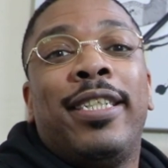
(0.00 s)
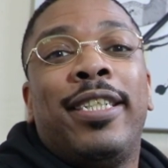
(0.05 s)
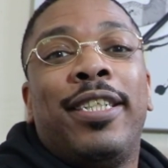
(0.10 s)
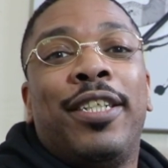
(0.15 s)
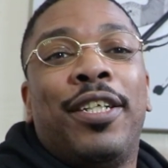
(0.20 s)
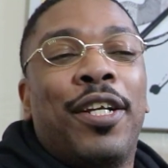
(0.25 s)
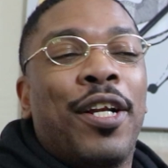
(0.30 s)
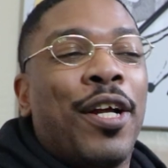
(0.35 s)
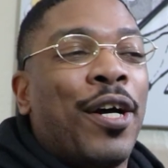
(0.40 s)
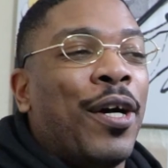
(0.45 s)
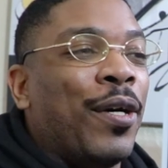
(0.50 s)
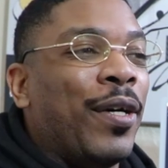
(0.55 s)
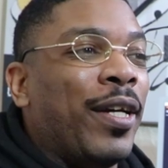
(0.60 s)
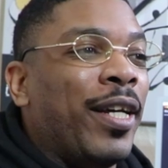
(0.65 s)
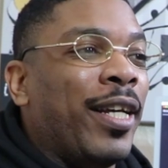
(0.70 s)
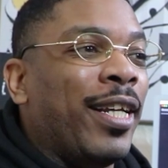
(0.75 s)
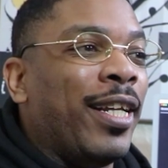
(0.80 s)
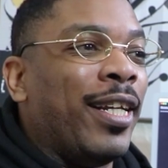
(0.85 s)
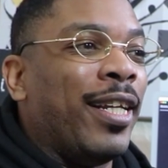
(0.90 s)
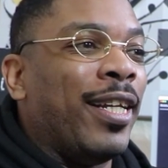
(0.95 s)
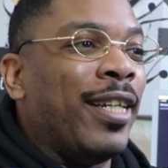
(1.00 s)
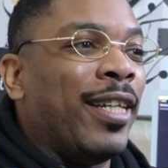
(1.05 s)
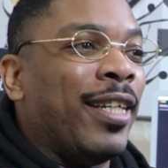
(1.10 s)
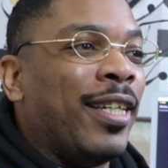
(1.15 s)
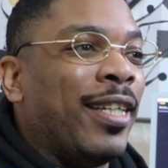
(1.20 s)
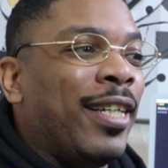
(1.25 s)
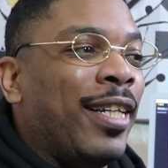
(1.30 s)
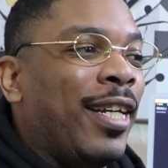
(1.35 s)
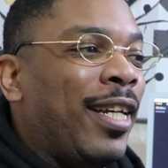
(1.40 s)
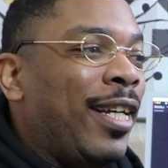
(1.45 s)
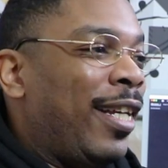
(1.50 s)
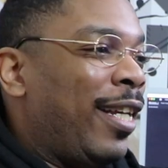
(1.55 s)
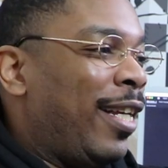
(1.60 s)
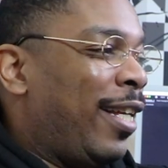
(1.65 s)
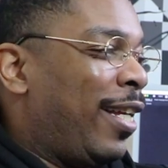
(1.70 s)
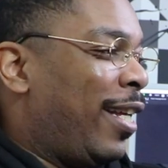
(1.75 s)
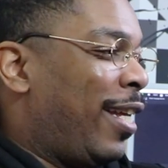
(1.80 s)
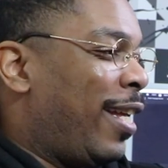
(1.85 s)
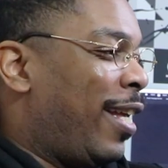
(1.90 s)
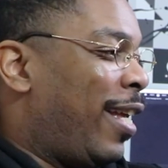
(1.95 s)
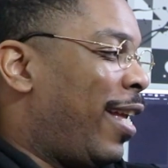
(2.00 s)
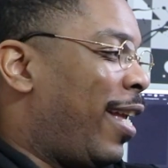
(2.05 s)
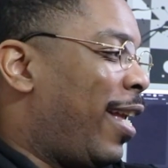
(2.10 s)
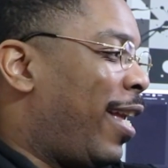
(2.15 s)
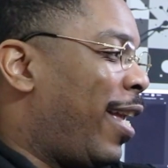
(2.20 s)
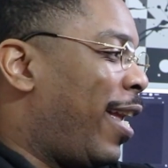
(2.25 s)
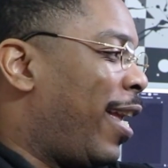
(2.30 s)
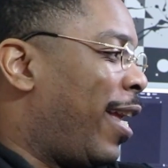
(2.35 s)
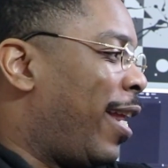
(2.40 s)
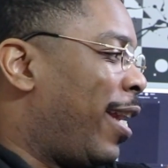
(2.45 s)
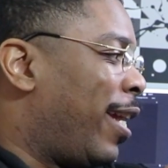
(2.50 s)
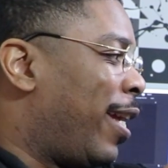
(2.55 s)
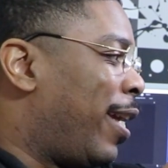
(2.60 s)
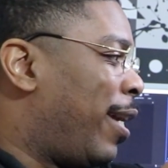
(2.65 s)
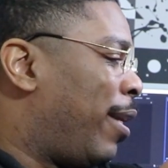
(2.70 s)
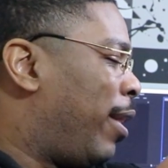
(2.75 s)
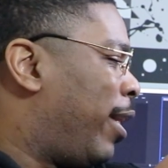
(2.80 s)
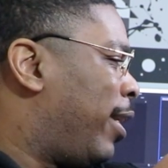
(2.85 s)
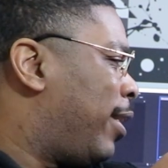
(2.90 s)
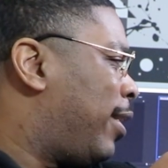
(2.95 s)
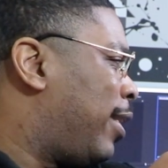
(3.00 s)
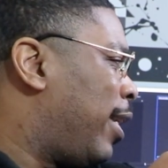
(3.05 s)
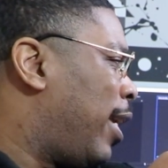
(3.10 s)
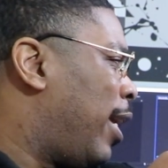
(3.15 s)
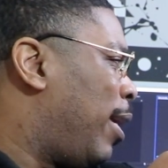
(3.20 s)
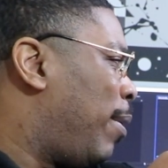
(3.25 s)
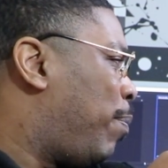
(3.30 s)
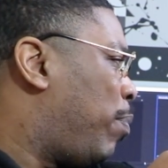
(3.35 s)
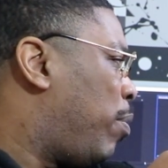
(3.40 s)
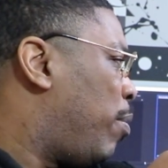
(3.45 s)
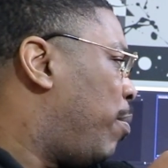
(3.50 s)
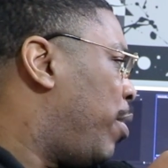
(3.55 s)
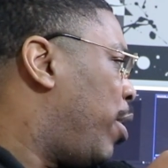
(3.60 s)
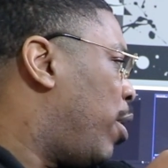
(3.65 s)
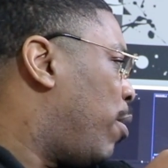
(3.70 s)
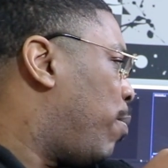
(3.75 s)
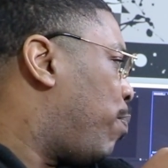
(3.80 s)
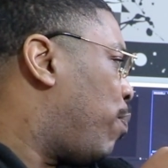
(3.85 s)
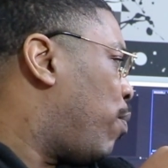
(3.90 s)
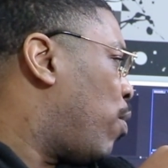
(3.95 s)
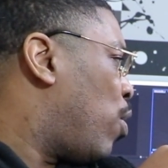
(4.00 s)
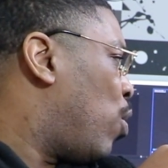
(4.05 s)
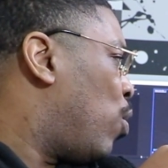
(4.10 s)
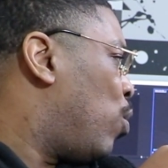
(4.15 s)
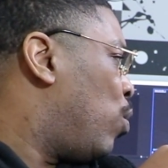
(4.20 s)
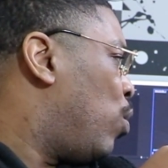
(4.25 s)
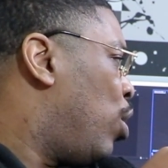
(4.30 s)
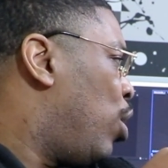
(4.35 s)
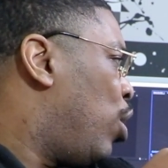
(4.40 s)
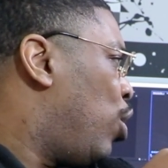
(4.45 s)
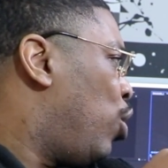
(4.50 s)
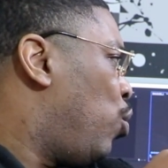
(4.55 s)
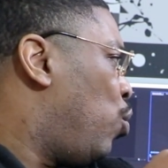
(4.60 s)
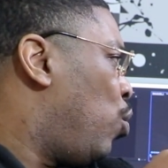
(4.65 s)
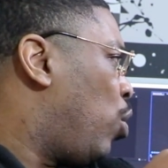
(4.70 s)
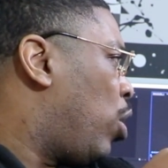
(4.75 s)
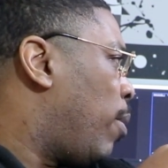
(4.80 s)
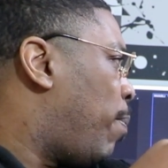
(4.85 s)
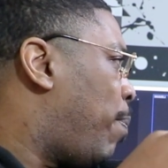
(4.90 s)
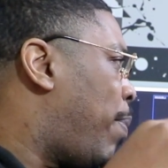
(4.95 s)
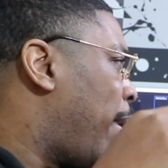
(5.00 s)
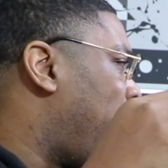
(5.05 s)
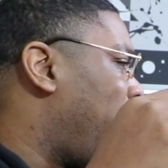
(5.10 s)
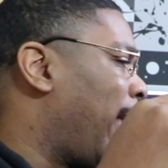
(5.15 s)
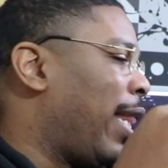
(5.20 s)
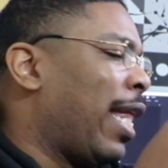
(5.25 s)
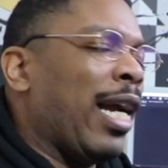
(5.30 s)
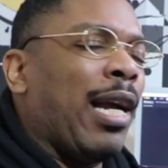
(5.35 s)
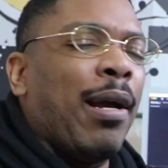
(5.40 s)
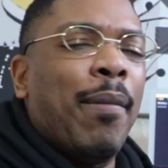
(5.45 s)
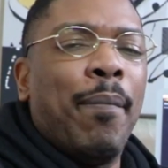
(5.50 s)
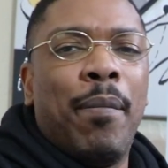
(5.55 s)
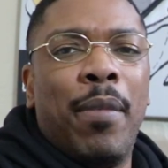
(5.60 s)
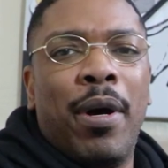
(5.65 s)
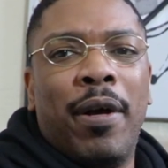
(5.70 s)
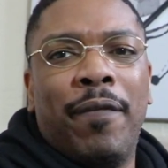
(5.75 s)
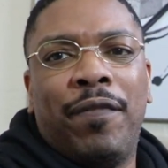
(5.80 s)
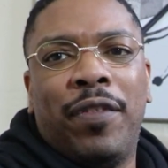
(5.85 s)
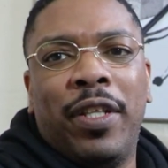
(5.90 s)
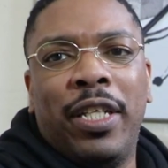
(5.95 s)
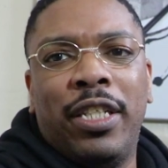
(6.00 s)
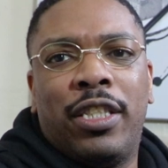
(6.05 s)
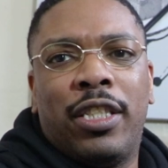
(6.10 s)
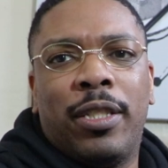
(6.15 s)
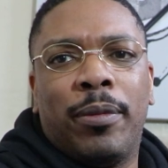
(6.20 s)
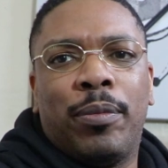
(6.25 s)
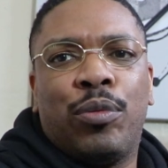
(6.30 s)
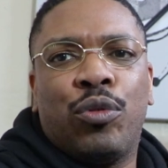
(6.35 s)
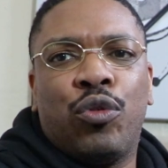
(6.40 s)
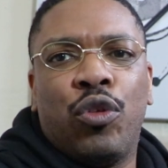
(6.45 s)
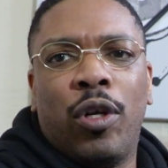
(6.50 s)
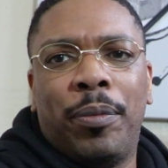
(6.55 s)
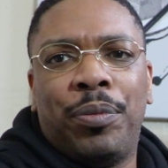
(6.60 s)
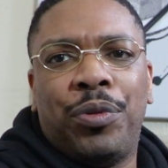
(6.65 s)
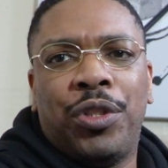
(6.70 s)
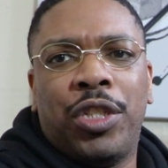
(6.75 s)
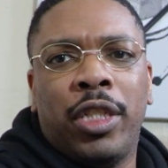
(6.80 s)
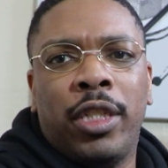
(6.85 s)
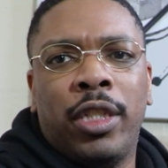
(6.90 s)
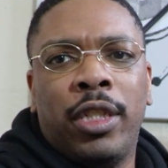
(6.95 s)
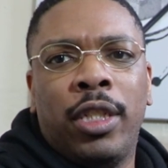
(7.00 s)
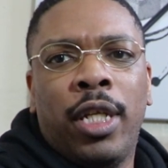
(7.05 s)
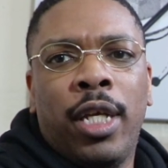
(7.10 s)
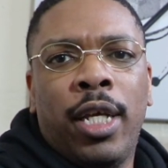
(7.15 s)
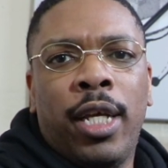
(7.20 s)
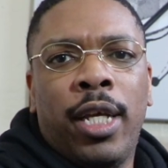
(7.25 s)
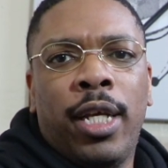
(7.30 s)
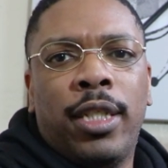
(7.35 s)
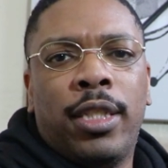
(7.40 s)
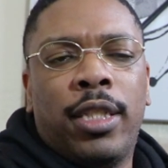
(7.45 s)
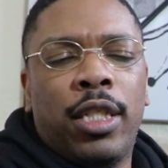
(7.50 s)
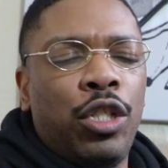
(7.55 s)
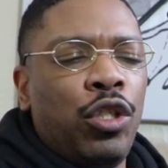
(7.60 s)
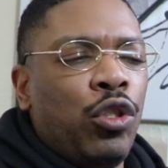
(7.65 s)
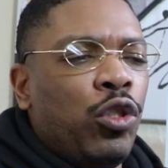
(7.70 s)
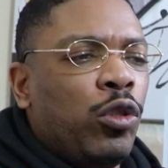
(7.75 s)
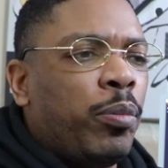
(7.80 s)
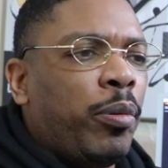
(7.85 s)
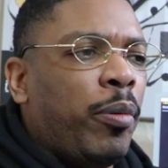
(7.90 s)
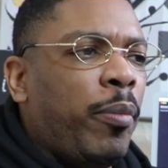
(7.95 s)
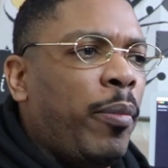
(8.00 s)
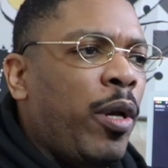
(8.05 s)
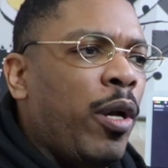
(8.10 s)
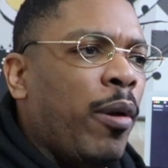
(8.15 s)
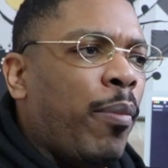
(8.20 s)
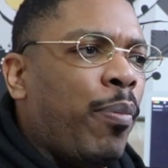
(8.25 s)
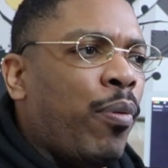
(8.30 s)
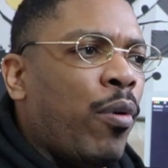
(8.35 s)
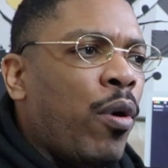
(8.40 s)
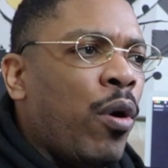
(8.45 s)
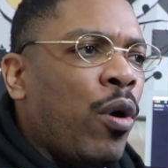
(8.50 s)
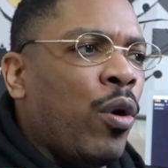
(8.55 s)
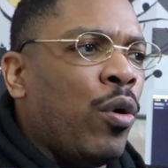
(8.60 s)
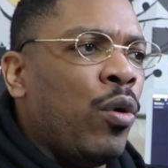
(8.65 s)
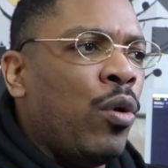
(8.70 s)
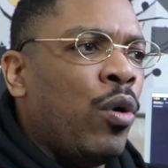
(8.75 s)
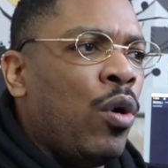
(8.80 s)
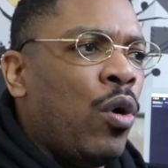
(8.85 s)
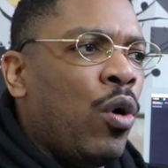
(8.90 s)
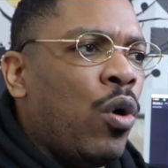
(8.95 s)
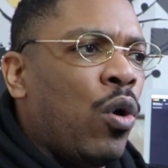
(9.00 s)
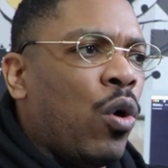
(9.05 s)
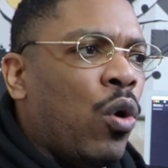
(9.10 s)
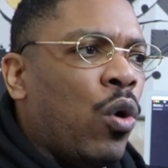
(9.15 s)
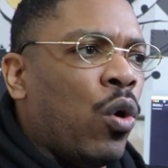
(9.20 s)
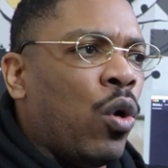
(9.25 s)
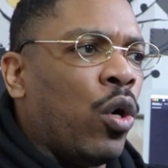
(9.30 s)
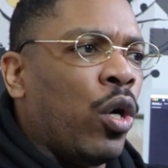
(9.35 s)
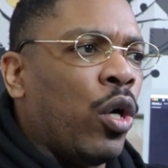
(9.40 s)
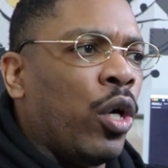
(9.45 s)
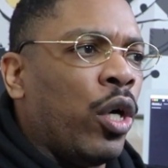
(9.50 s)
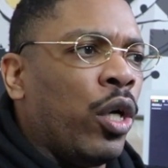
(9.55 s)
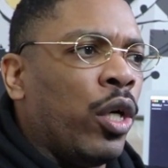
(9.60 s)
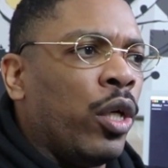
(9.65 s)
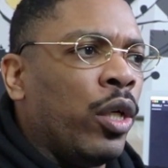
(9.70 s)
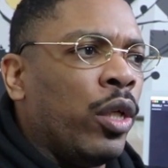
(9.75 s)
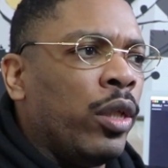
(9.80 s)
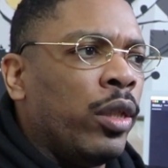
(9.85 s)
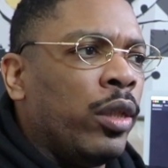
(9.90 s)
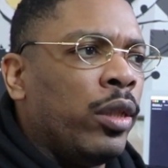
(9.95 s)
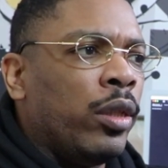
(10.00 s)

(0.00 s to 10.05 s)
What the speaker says: You know, and let's say Premiere Pro. You could pay like a monthly subscription to use Premiere Pro, or